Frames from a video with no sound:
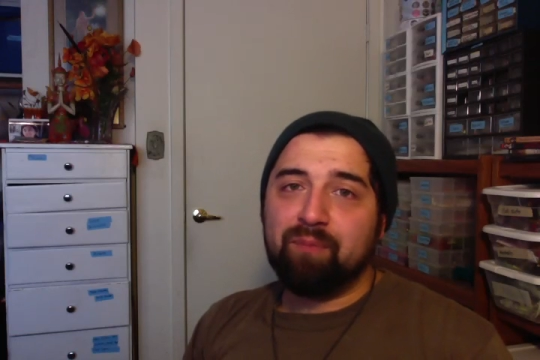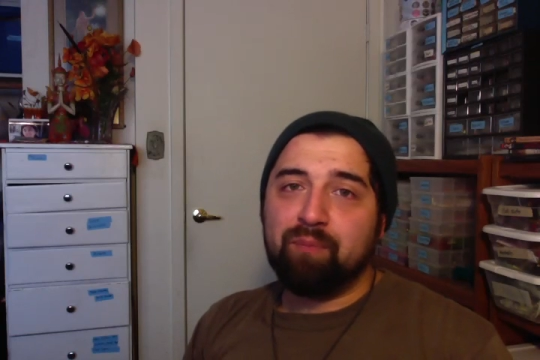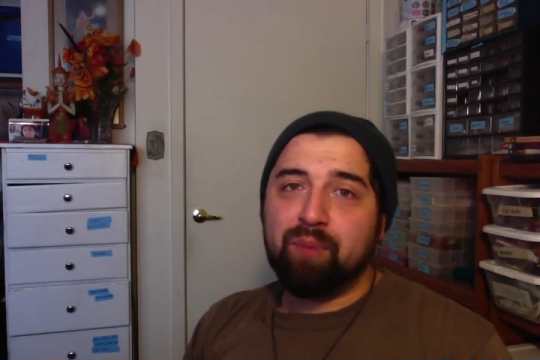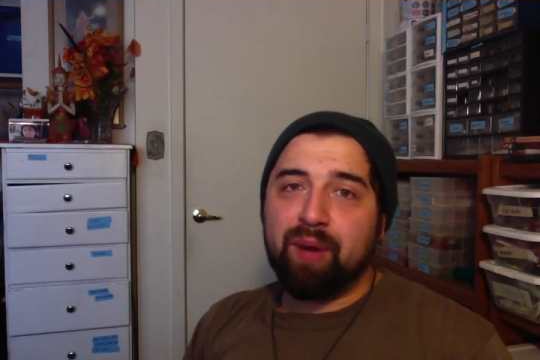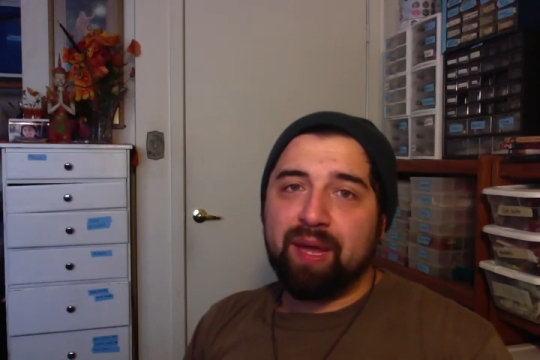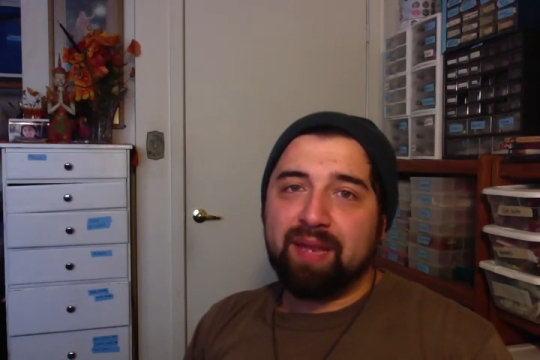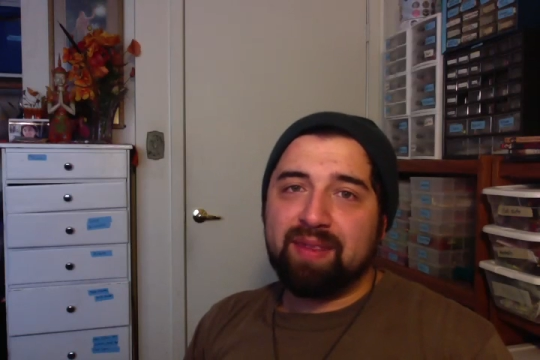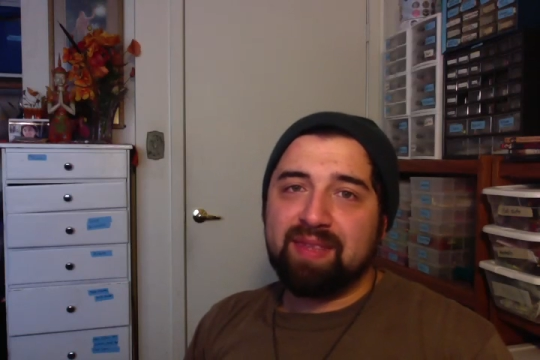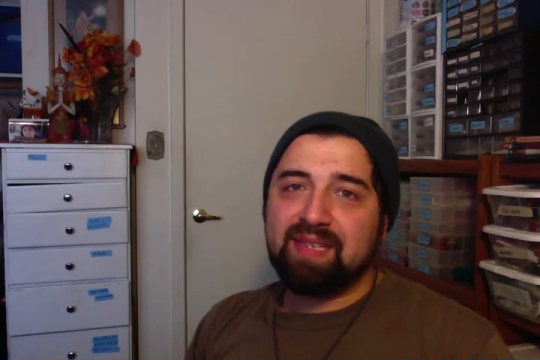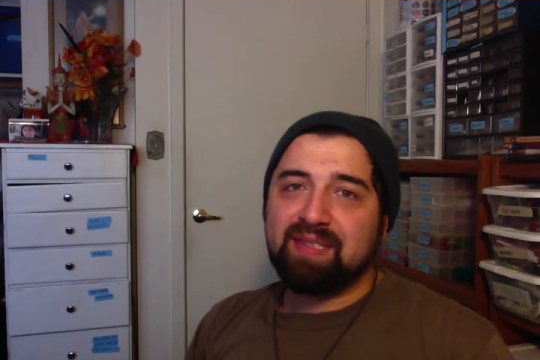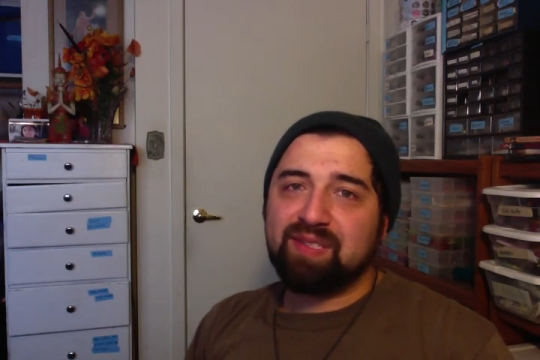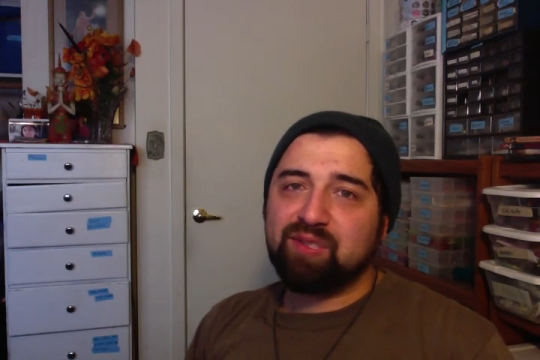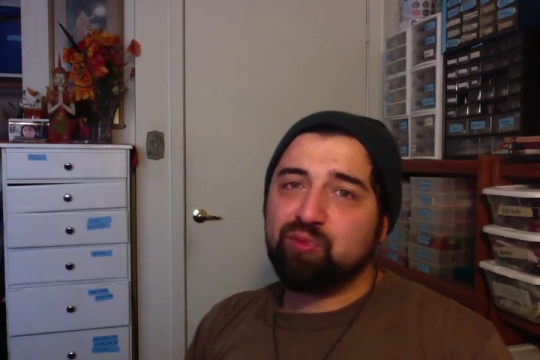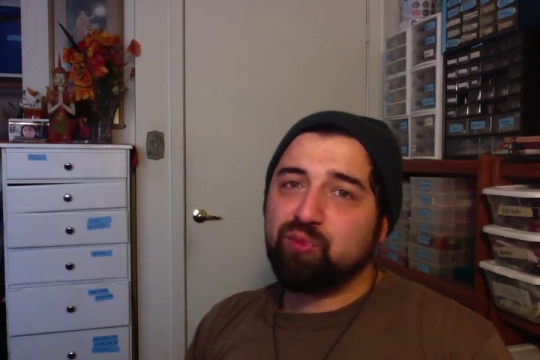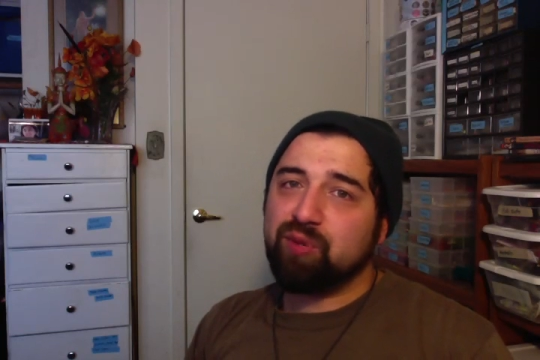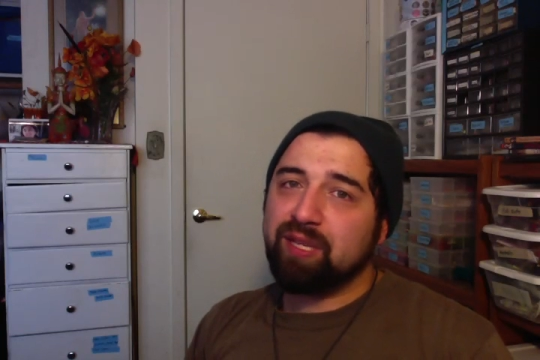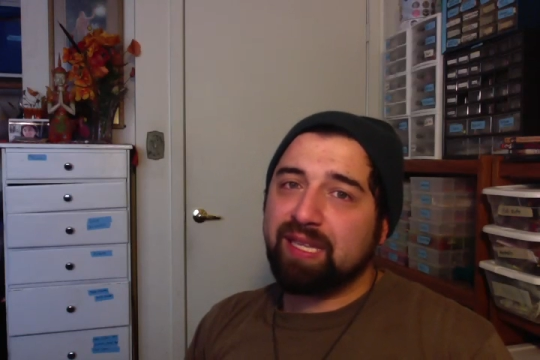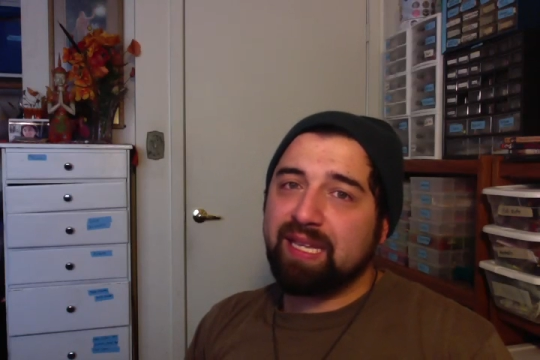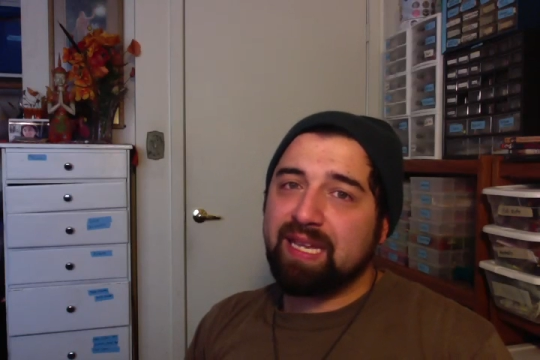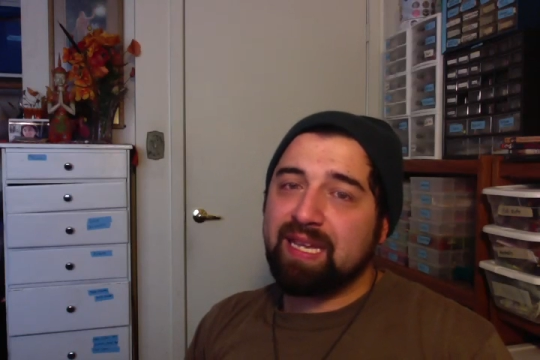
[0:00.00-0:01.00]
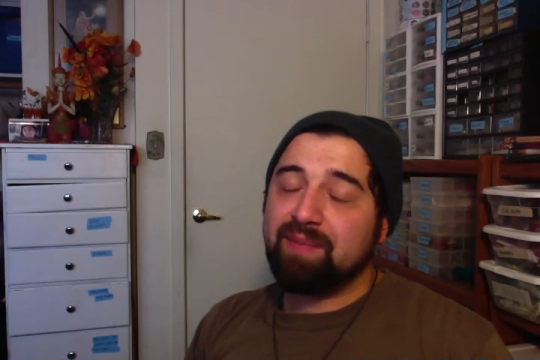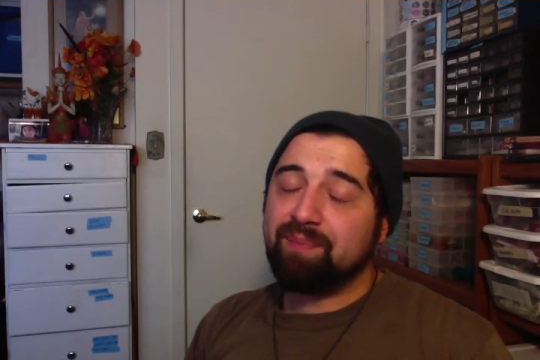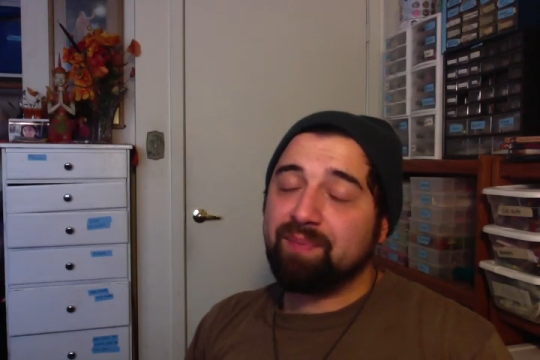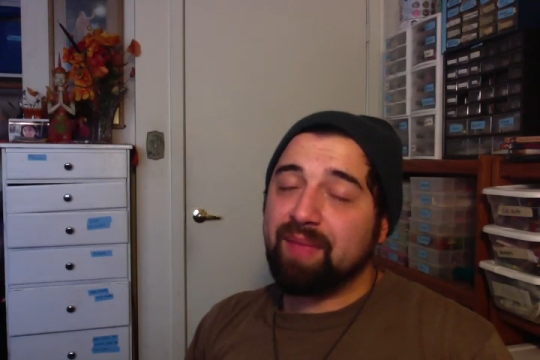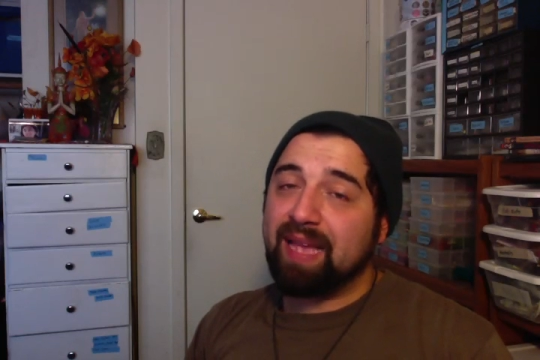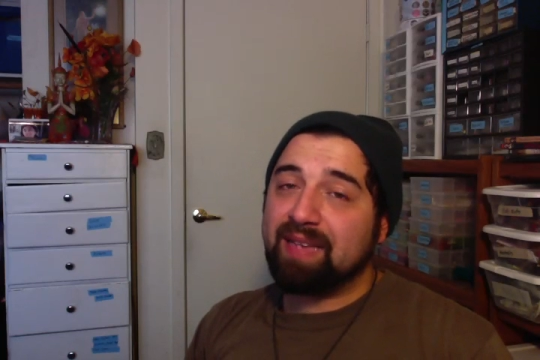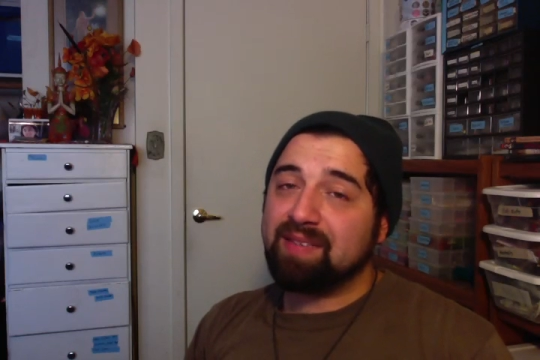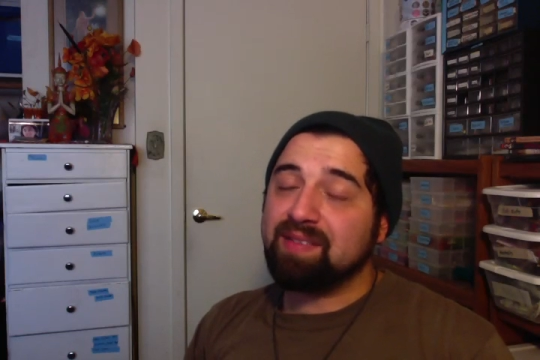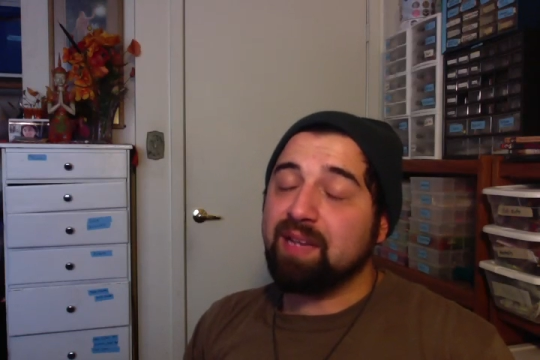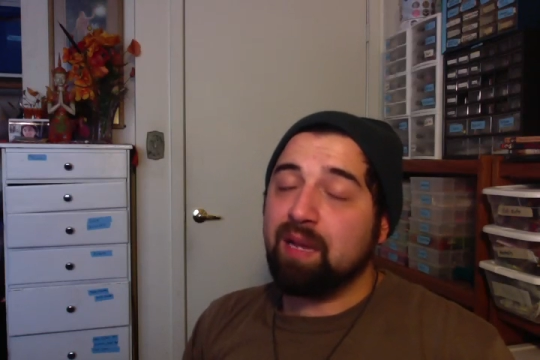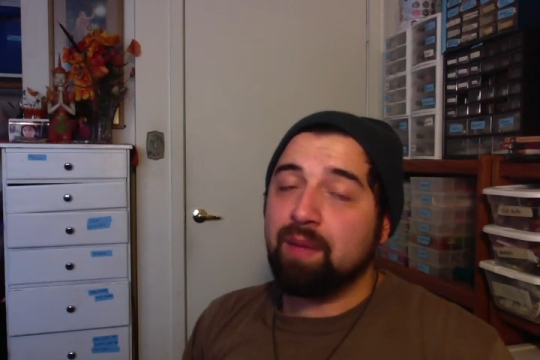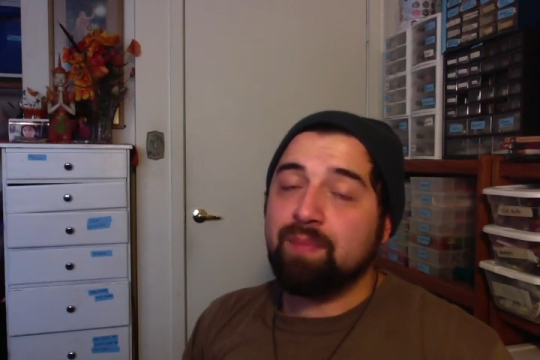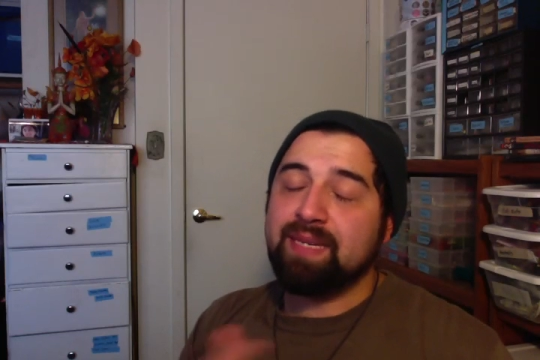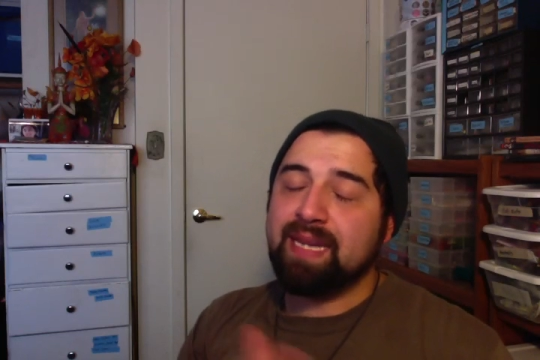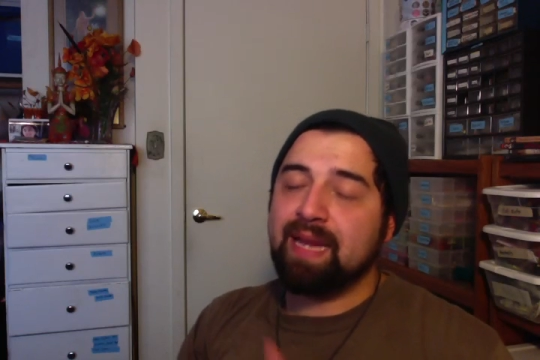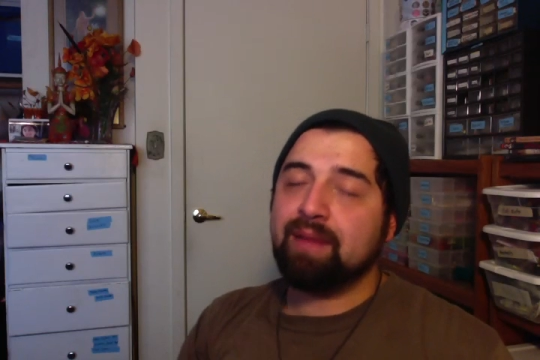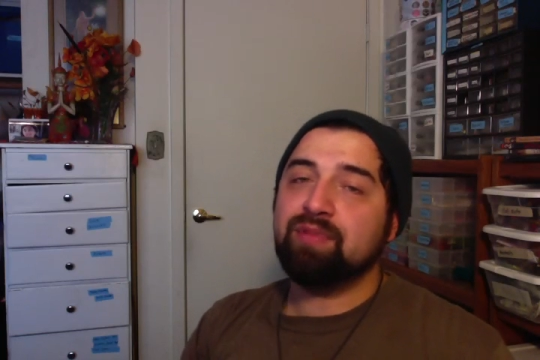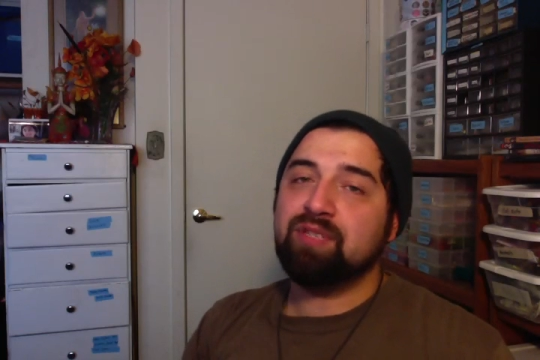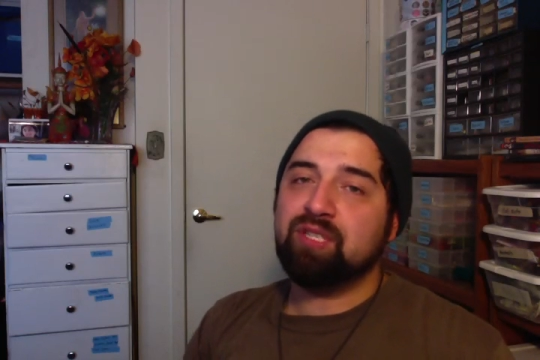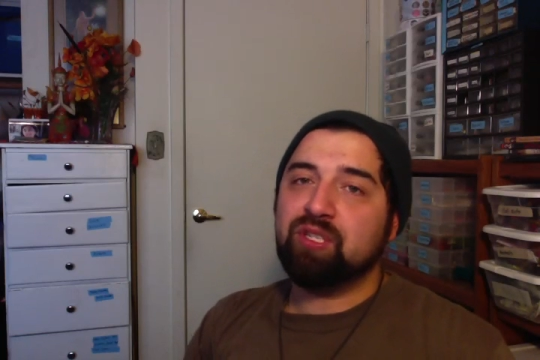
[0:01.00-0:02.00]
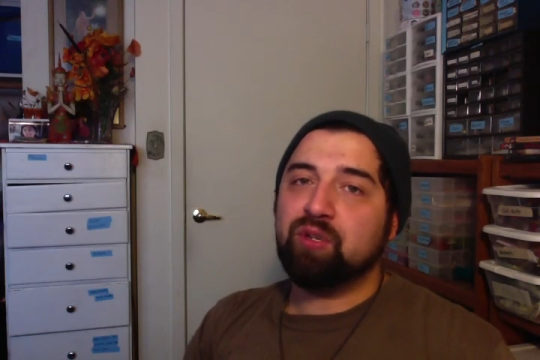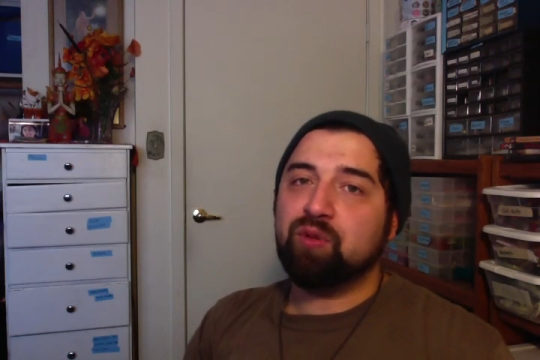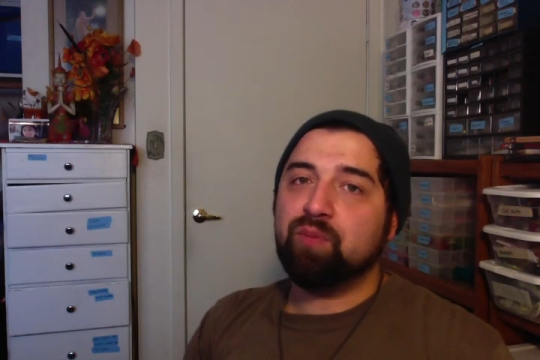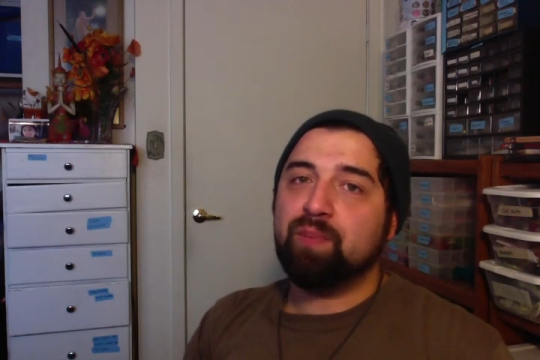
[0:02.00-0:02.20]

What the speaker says: But this really has come down to,